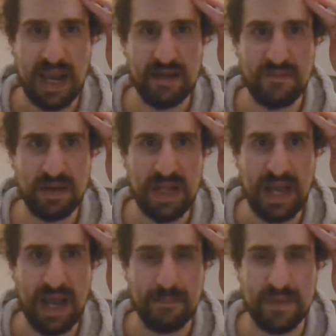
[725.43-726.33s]
And while
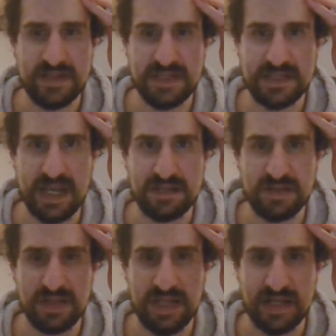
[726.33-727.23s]
that happens, let's get
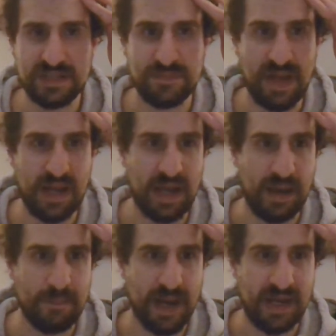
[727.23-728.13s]
to the next
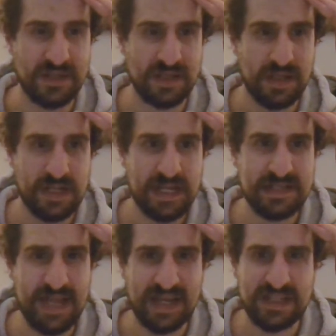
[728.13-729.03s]
match.
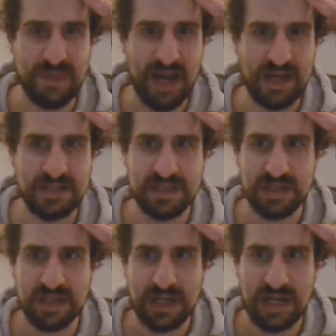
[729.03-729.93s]
This next
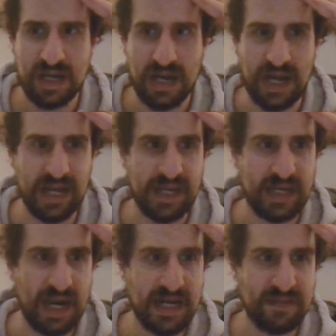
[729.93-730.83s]
match, I
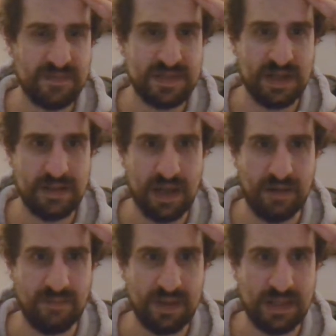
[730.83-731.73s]
kind of did
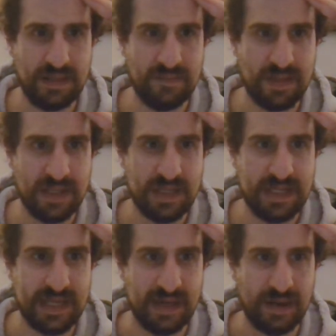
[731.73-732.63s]
not really
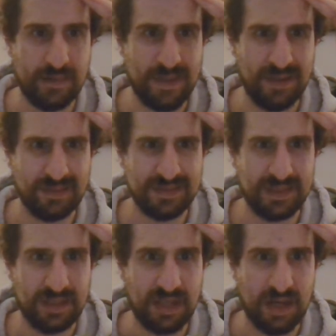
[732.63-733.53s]
care about.
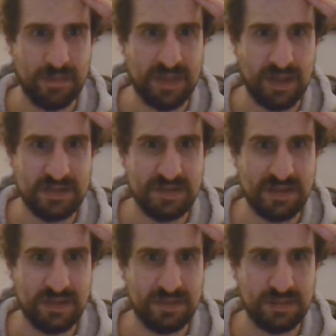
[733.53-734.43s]
I'll be honest
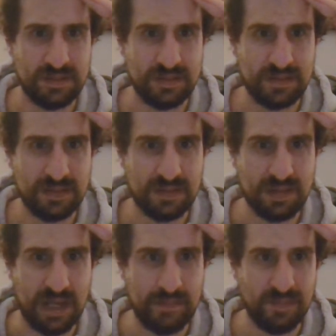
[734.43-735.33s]
with you.
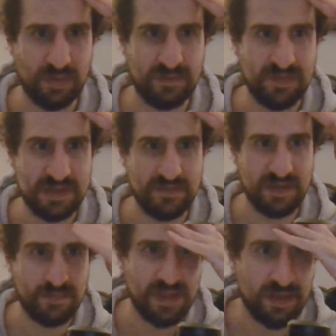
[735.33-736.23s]
I'm looking for
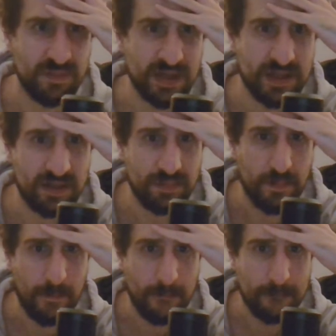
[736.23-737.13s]
something here right
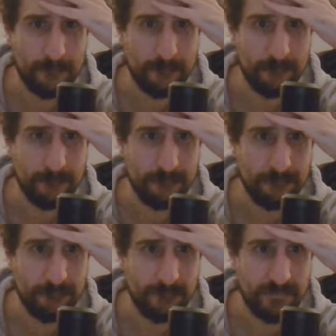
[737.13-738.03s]
now.
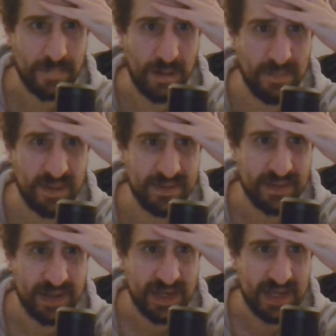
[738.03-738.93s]
I
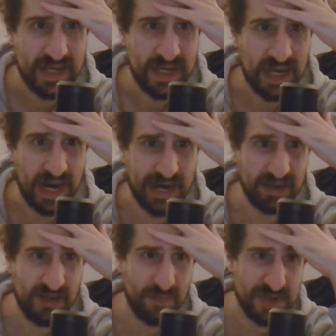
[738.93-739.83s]
mean, I
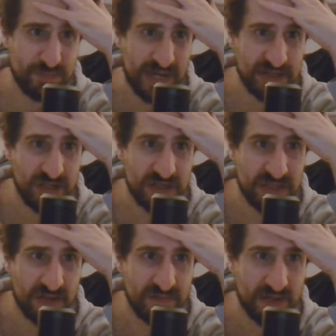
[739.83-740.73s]
don't have much
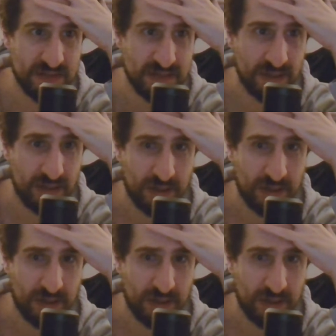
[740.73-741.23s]
pictures of it.